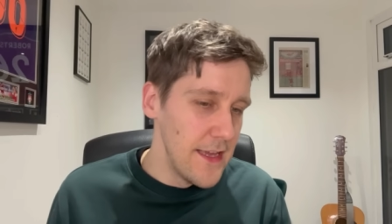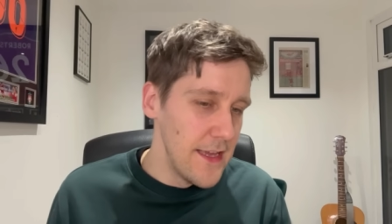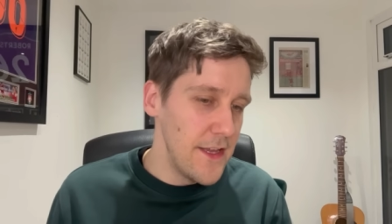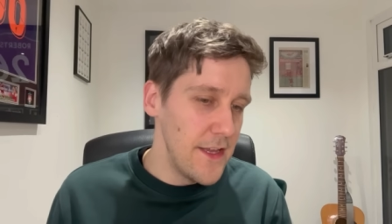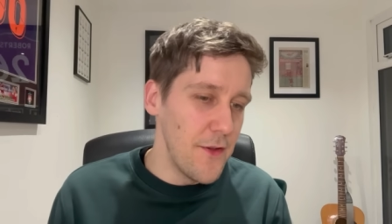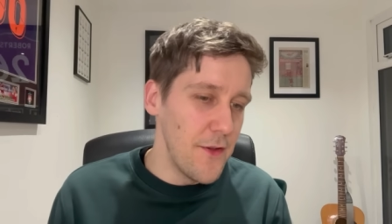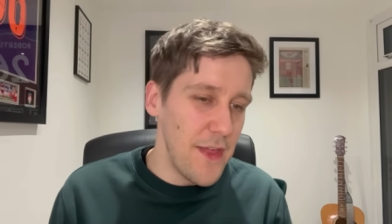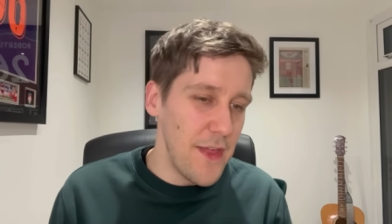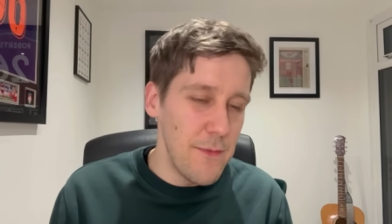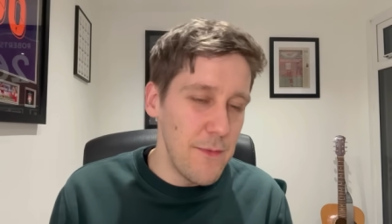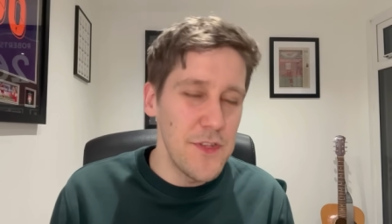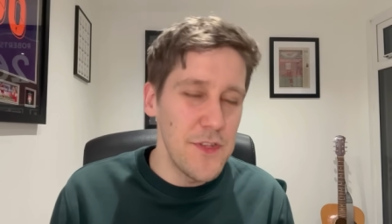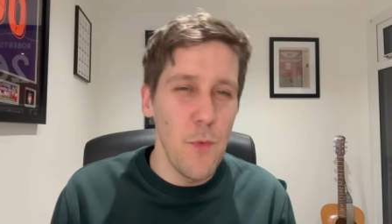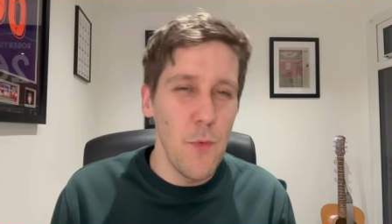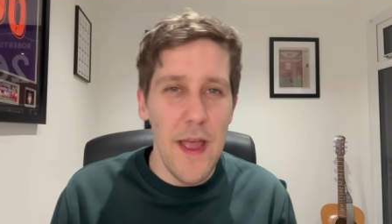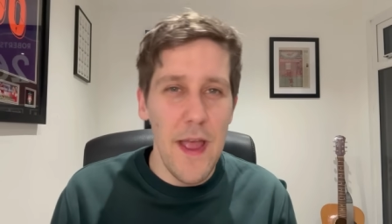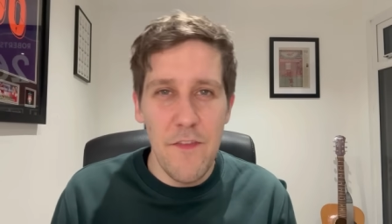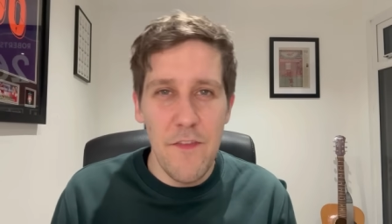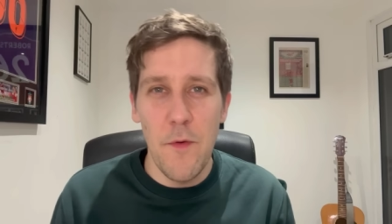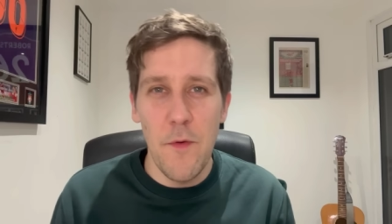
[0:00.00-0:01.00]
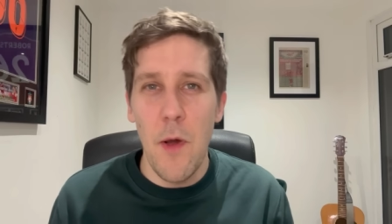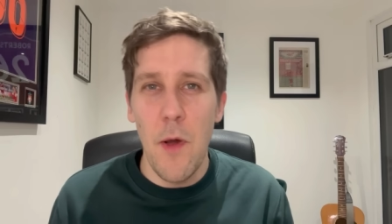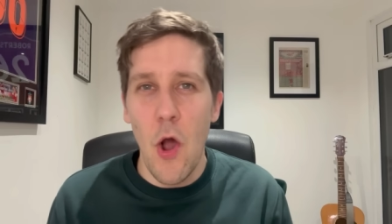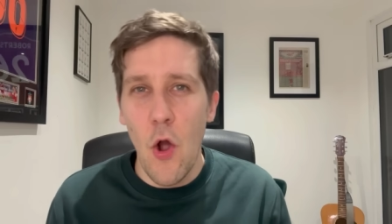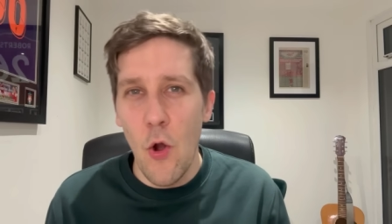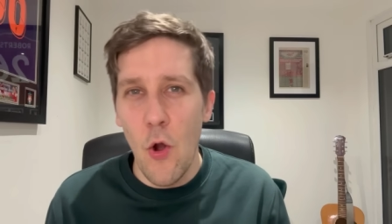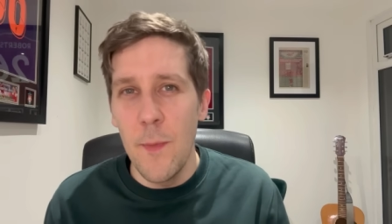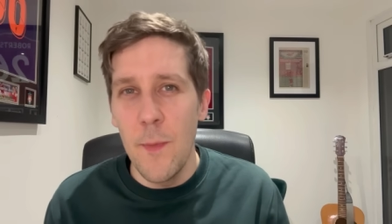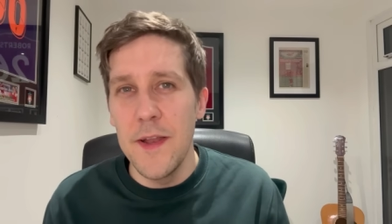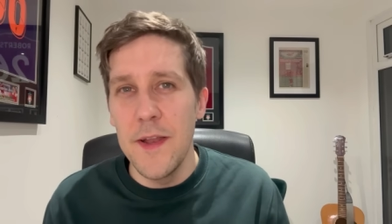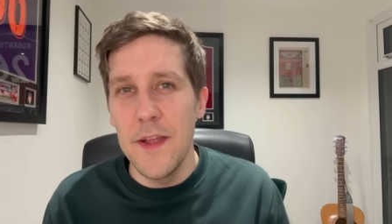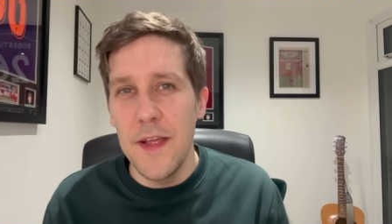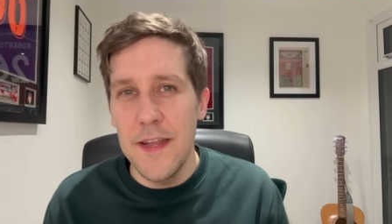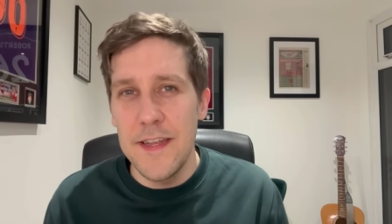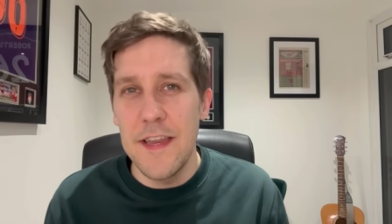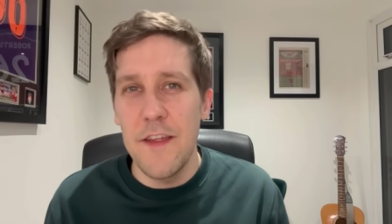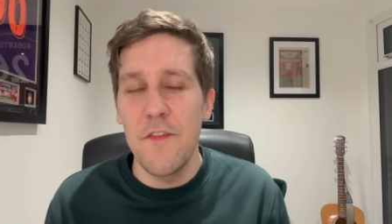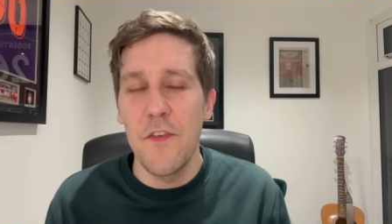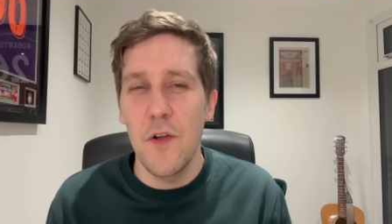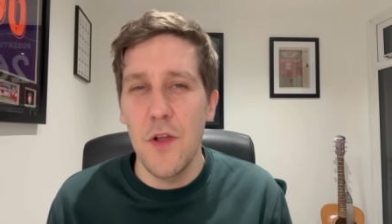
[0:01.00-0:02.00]
you know, that was away from home in a
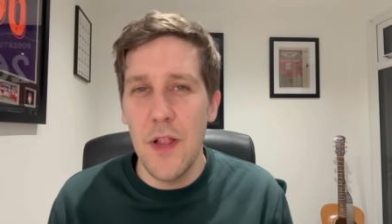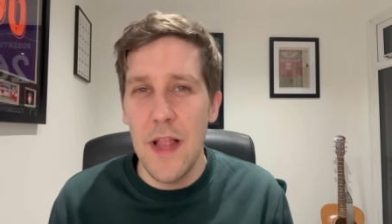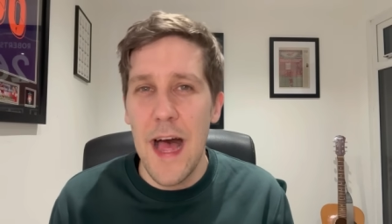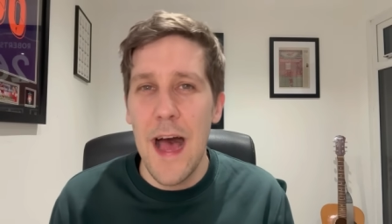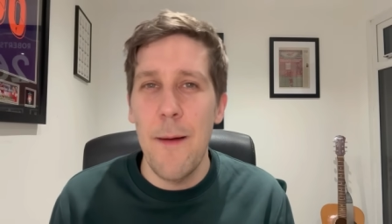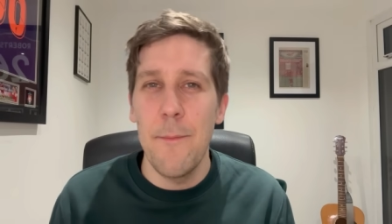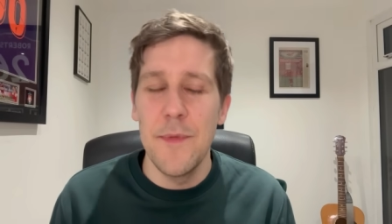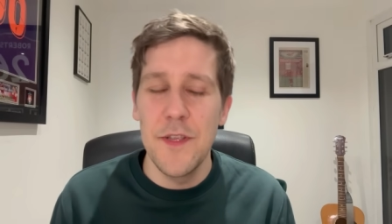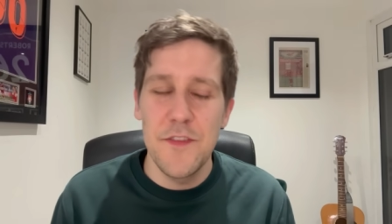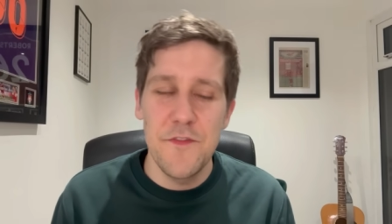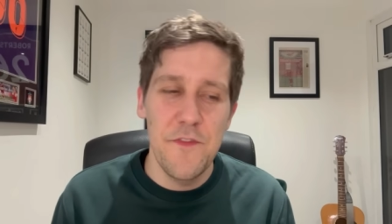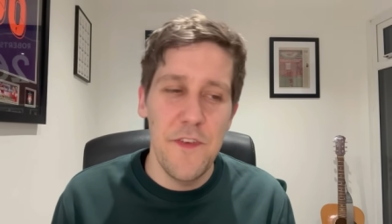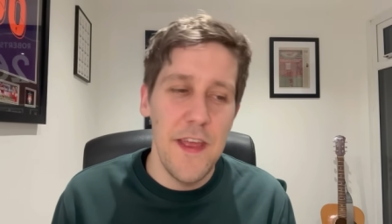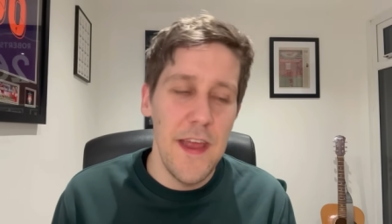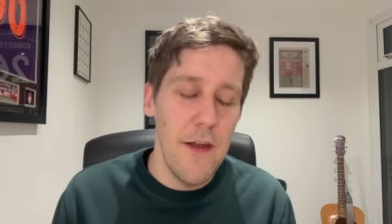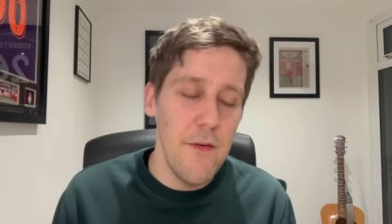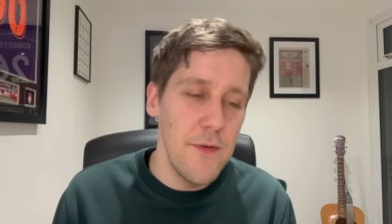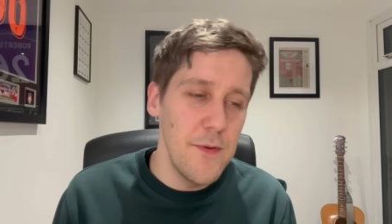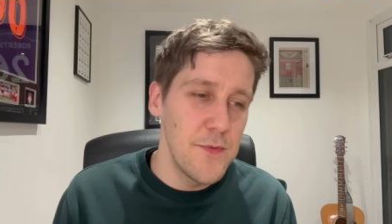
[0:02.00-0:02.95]
difficult atmosphere.